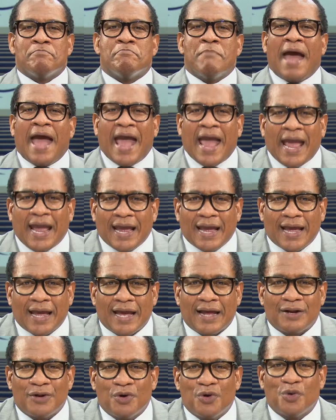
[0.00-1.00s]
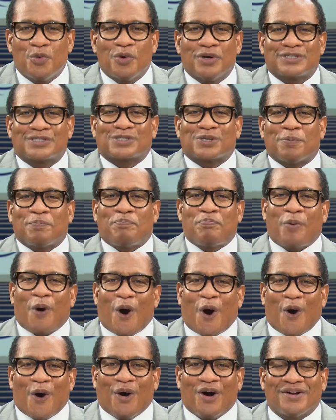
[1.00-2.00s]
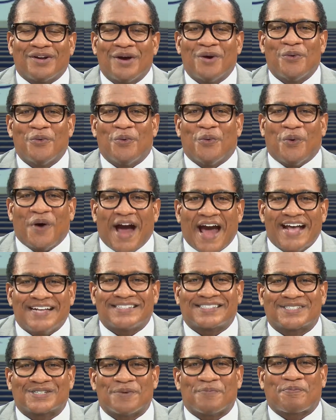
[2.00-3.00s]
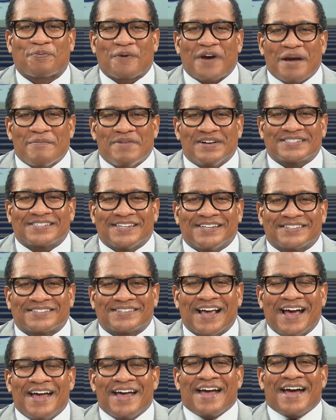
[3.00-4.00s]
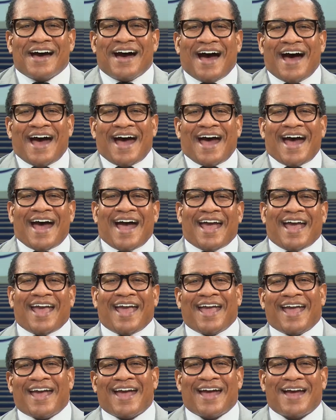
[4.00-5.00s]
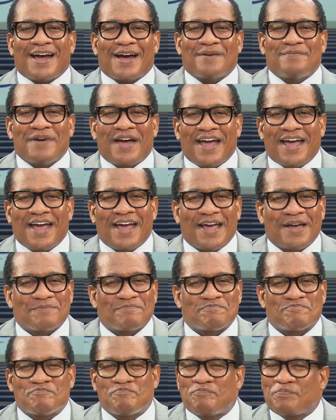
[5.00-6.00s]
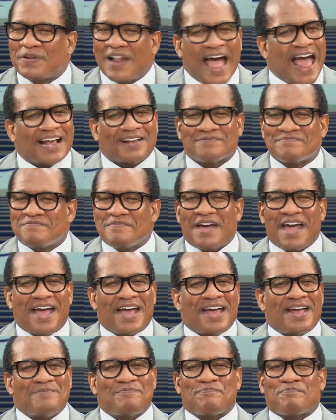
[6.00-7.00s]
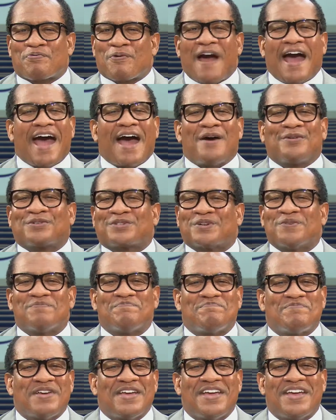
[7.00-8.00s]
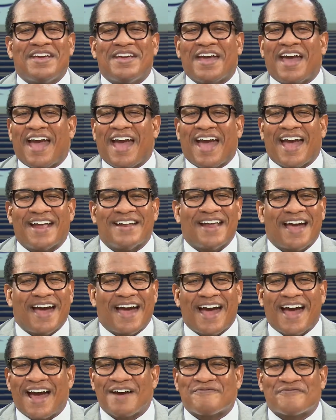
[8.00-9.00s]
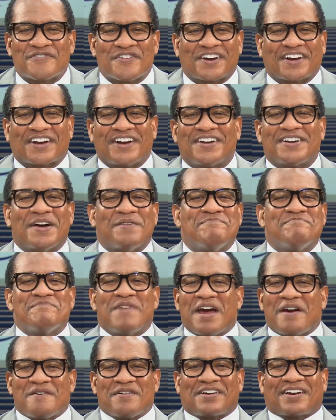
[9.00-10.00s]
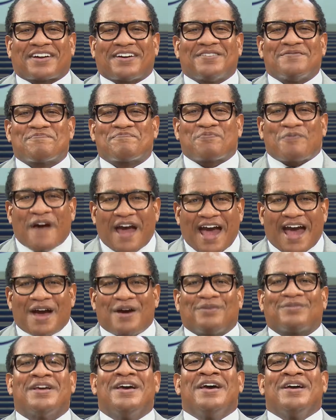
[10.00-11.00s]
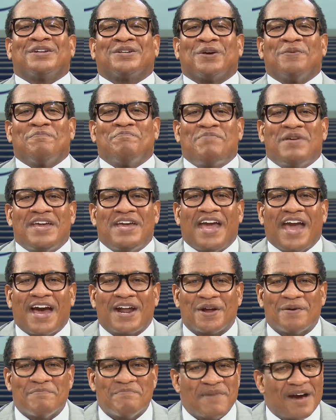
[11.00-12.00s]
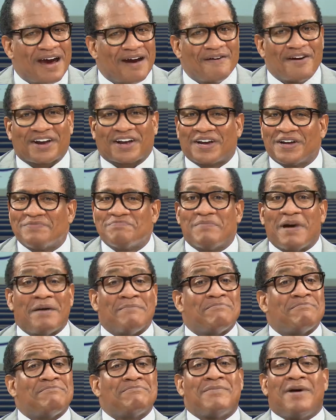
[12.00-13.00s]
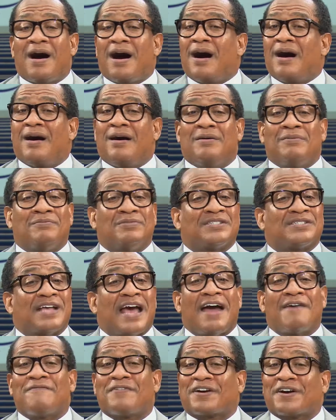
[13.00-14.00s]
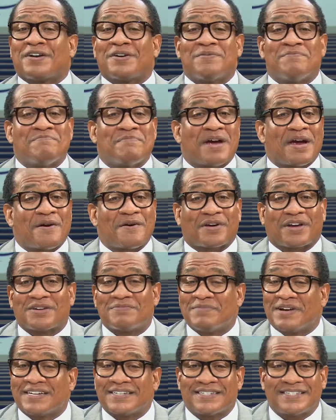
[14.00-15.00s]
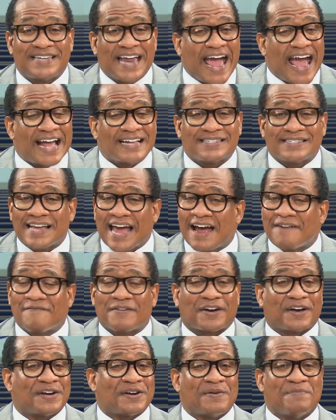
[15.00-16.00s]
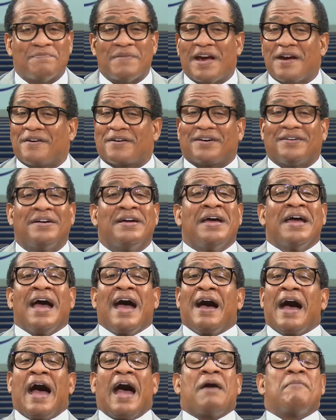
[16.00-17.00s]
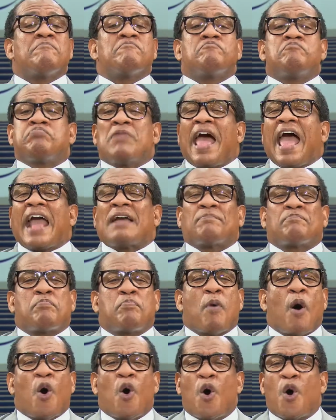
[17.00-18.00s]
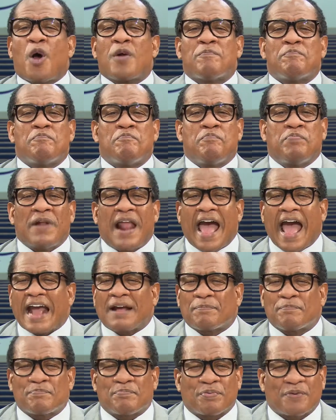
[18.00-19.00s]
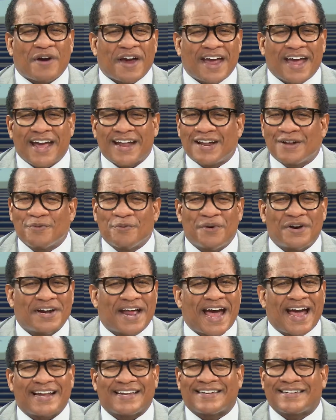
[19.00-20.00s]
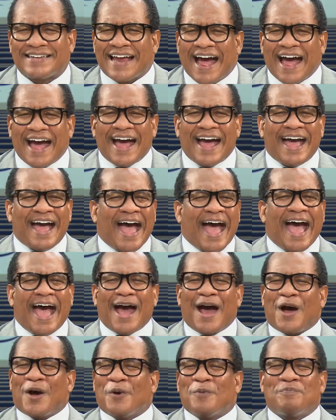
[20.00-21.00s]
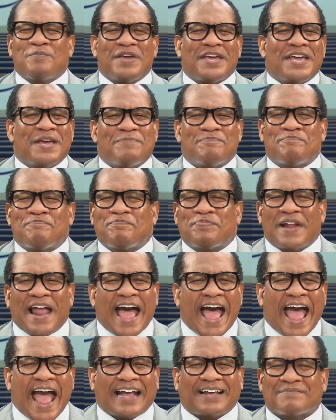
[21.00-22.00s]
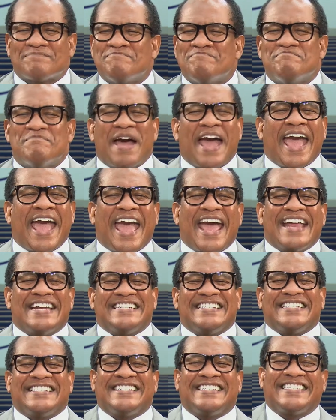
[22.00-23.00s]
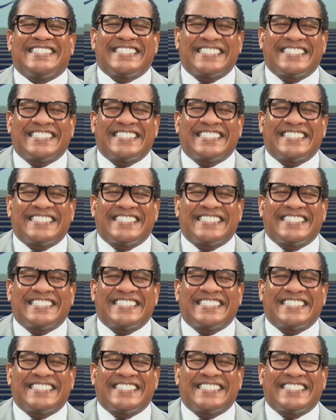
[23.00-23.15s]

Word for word: man who would support white supremacists? I am a black man proud to be an African American, proud to be an American. My mom is African American. My dad's African American. I'm black born, black bred, and when I die, I'll be black man